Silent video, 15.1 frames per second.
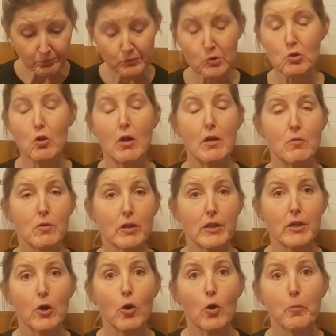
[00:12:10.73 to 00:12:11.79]
So I
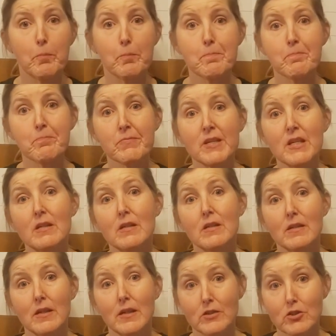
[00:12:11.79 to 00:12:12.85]
really hope
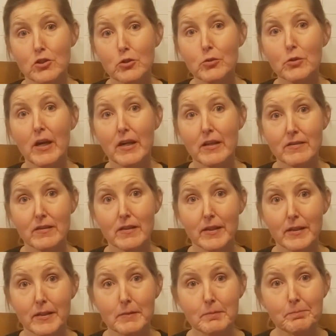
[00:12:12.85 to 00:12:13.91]
that you guys
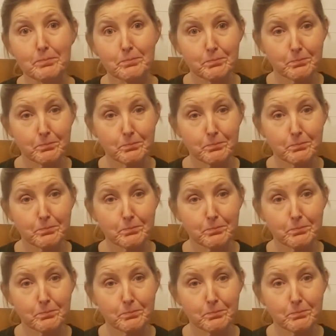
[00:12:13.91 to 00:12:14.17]
like them.